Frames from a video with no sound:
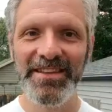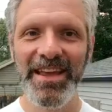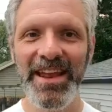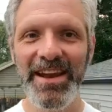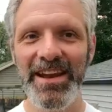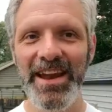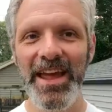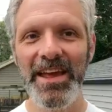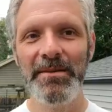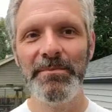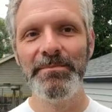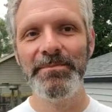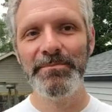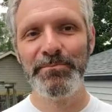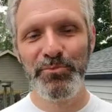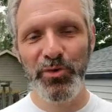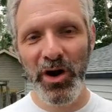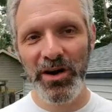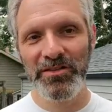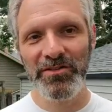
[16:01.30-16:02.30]
day today.
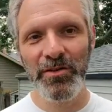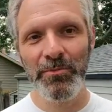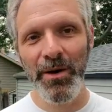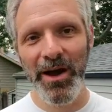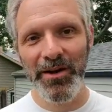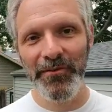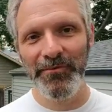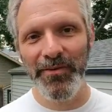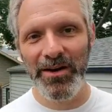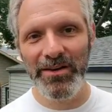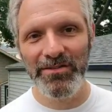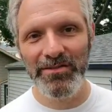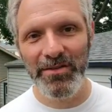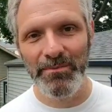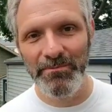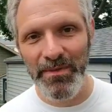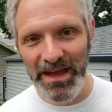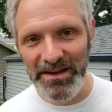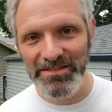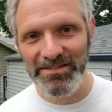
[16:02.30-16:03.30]
Brought to you by our friends
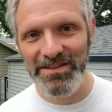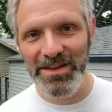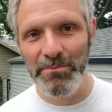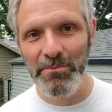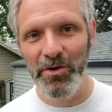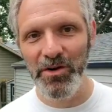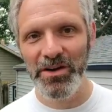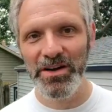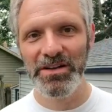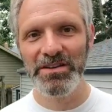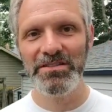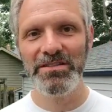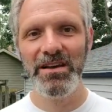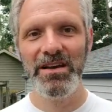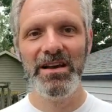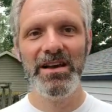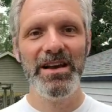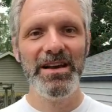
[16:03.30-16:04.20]
from Majesty Mortgage.